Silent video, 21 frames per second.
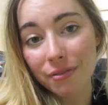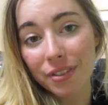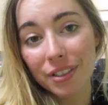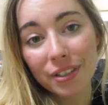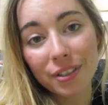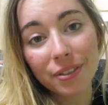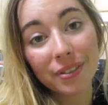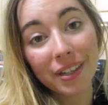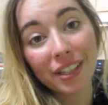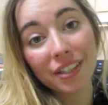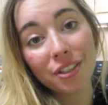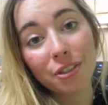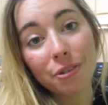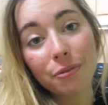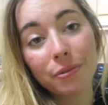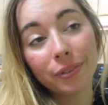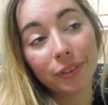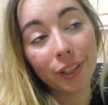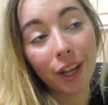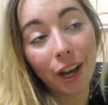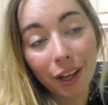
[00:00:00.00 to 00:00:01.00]
for the rest of
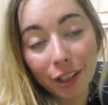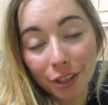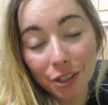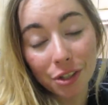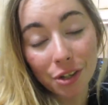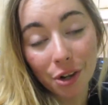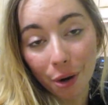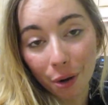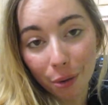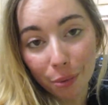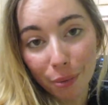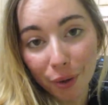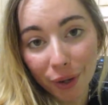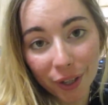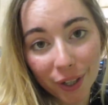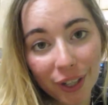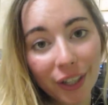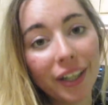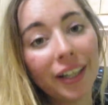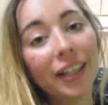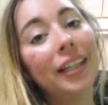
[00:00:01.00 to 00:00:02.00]

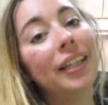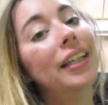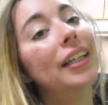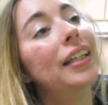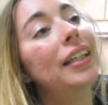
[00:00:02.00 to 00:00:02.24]
Vlogtober.